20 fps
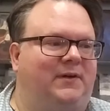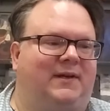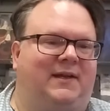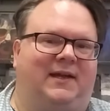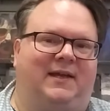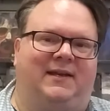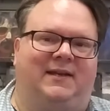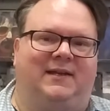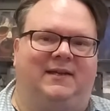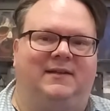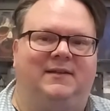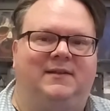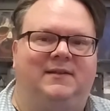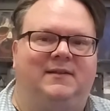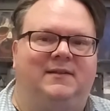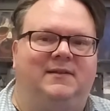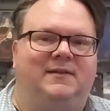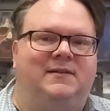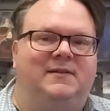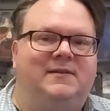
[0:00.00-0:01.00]
kind of
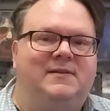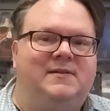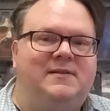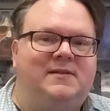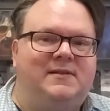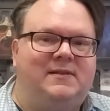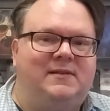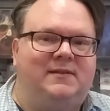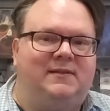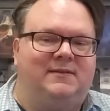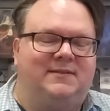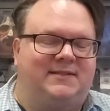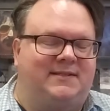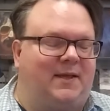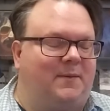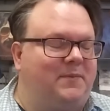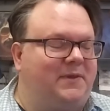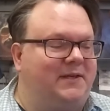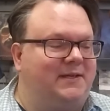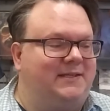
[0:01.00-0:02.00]

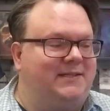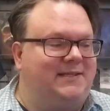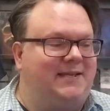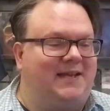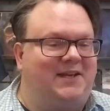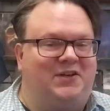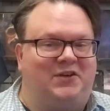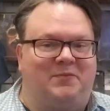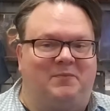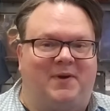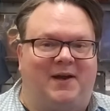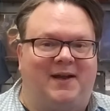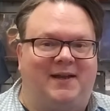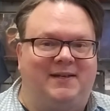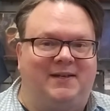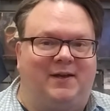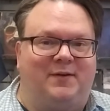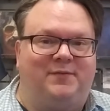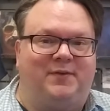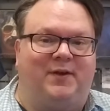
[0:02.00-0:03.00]
something to take your mind
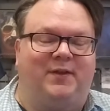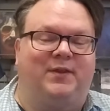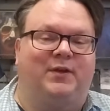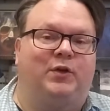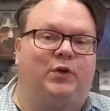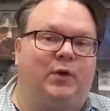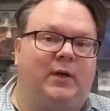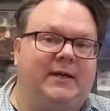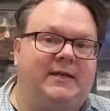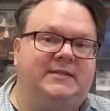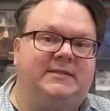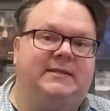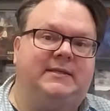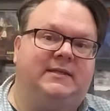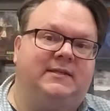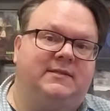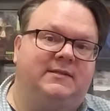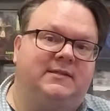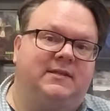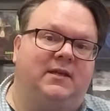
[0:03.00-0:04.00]
off all the
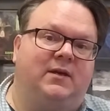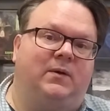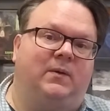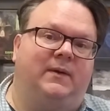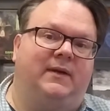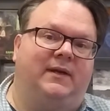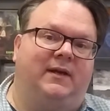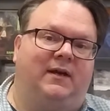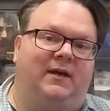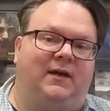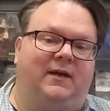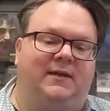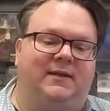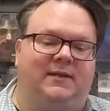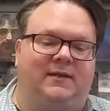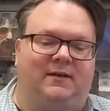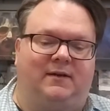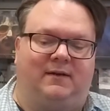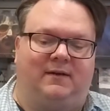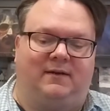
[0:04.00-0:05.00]
craziness going on
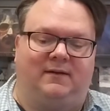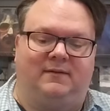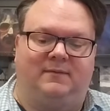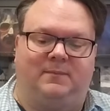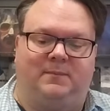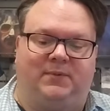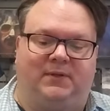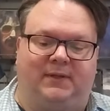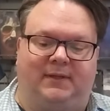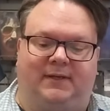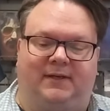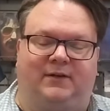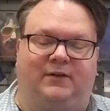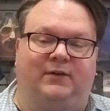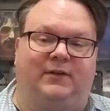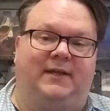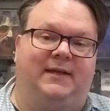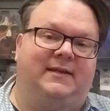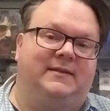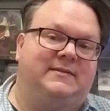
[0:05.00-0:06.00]
in our political
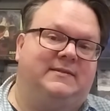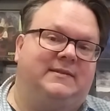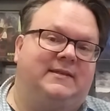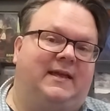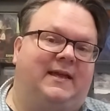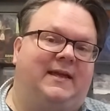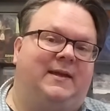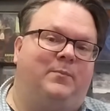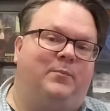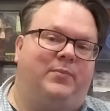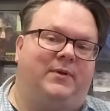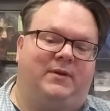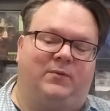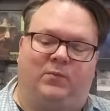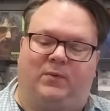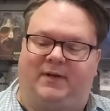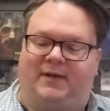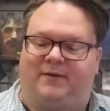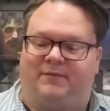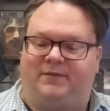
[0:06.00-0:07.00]
landscape and
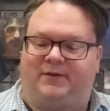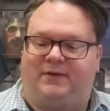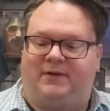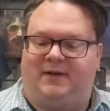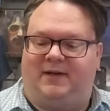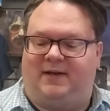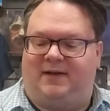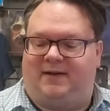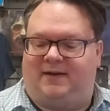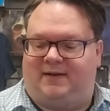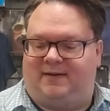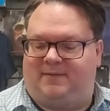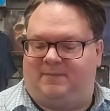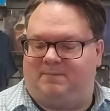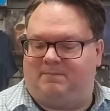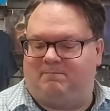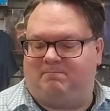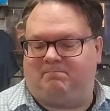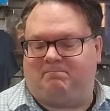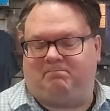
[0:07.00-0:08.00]
whatever,
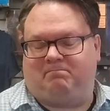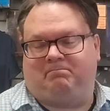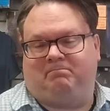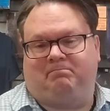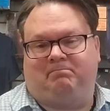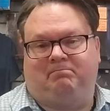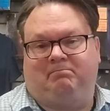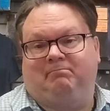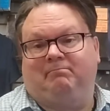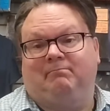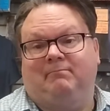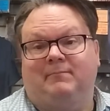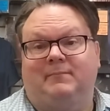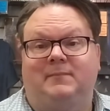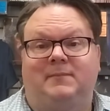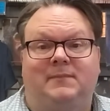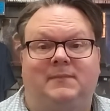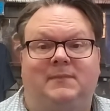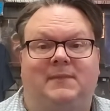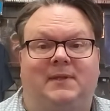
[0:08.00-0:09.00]
um,
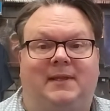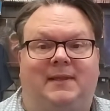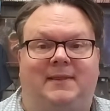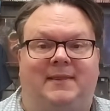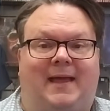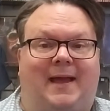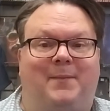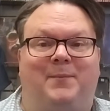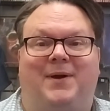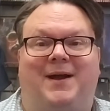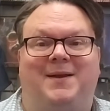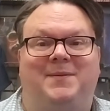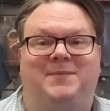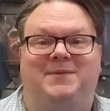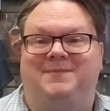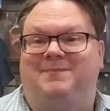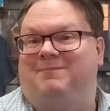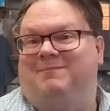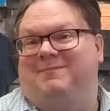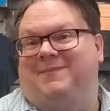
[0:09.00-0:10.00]
that
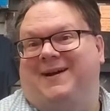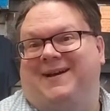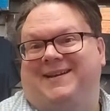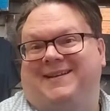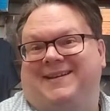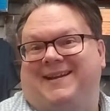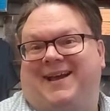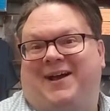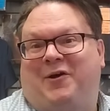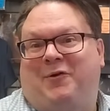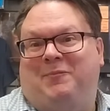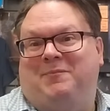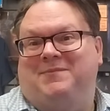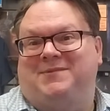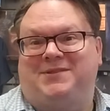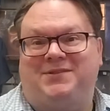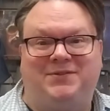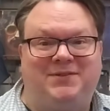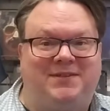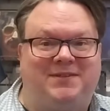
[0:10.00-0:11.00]
might might help
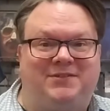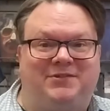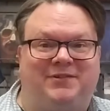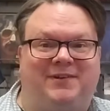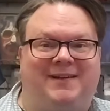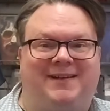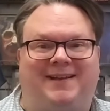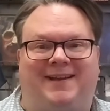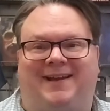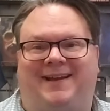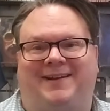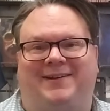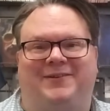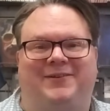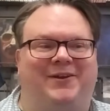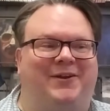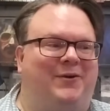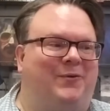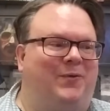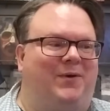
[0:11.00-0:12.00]
do the trick. I don't
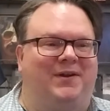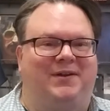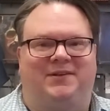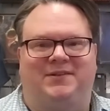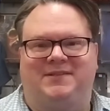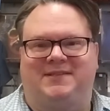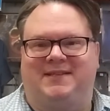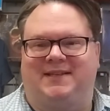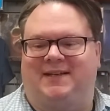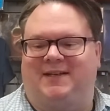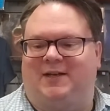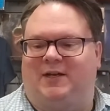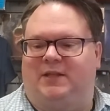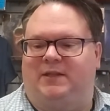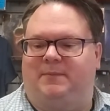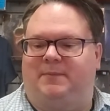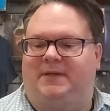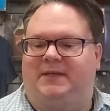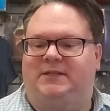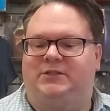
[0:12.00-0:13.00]
know while you're sitting on the
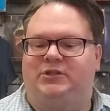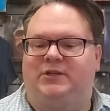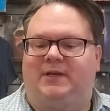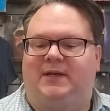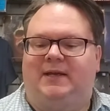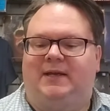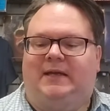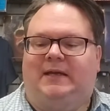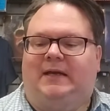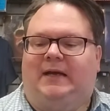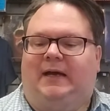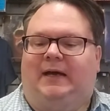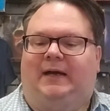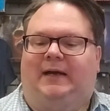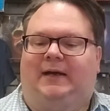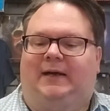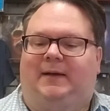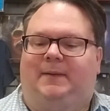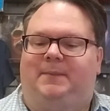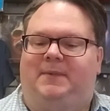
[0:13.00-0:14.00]
beach.
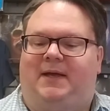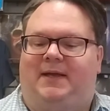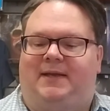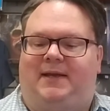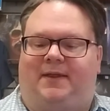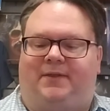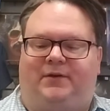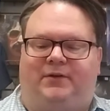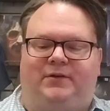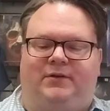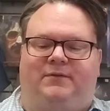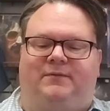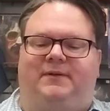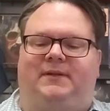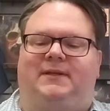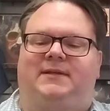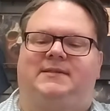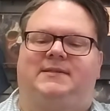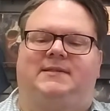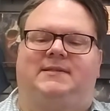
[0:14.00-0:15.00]
Um, another new
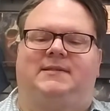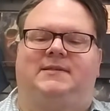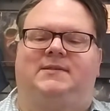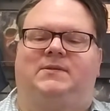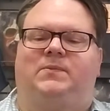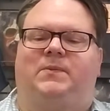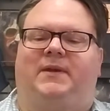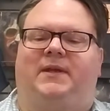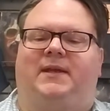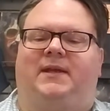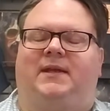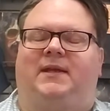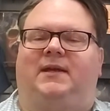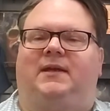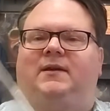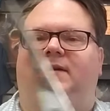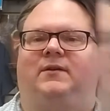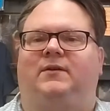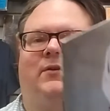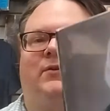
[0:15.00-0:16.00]
release this week,
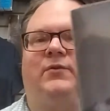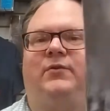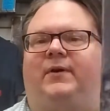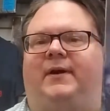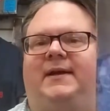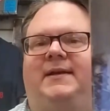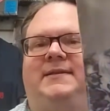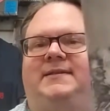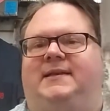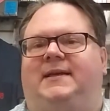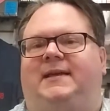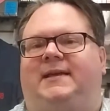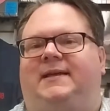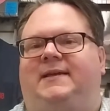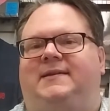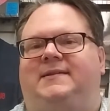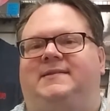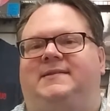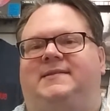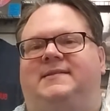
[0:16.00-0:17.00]
Gray
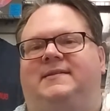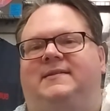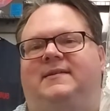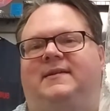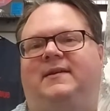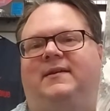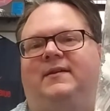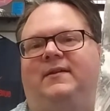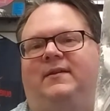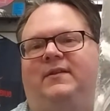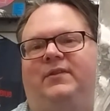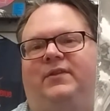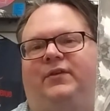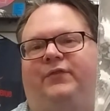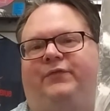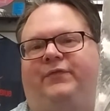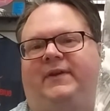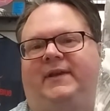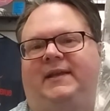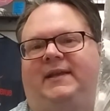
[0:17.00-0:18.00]
Days, The
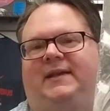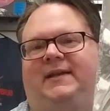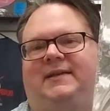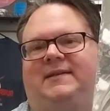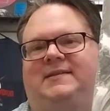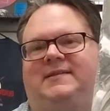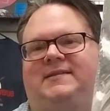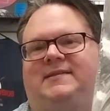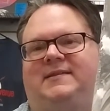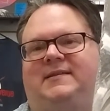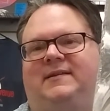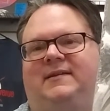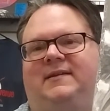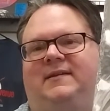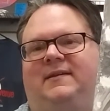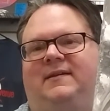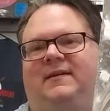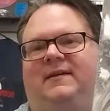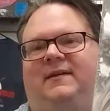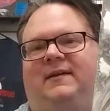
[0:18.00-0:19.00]
Phoenix.
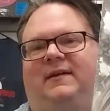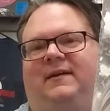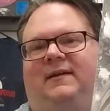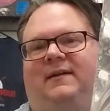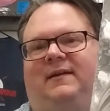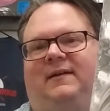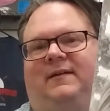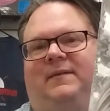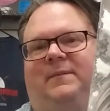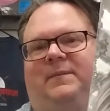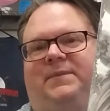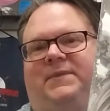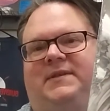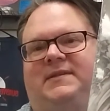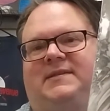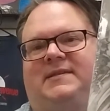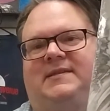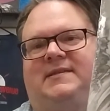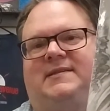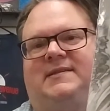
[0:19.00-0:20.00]
Um,
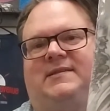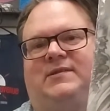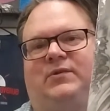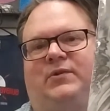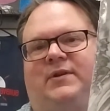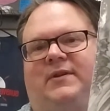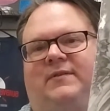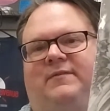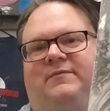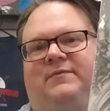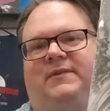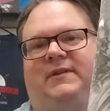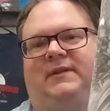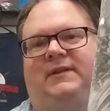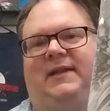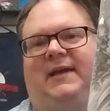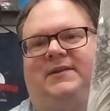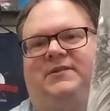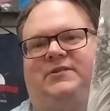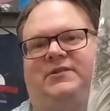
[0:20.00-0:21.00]
this is sort of the
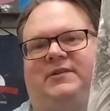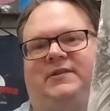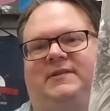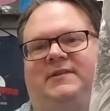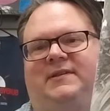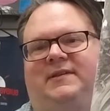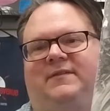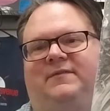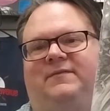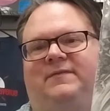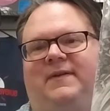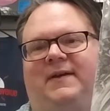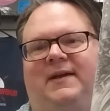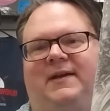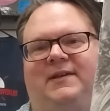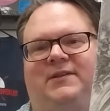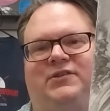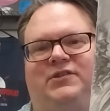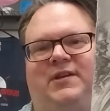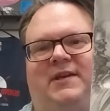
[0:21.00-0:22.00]
legend of
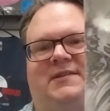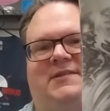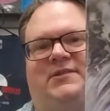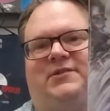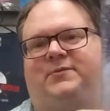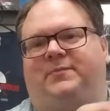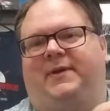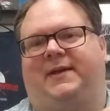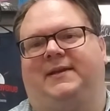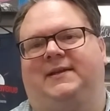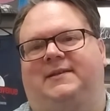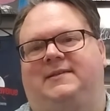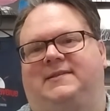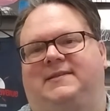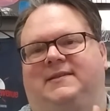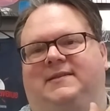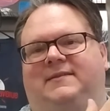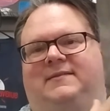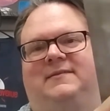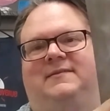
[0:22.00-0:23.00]
uh, Chester
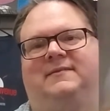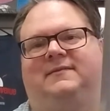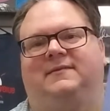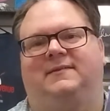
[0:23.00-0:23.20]
Bennington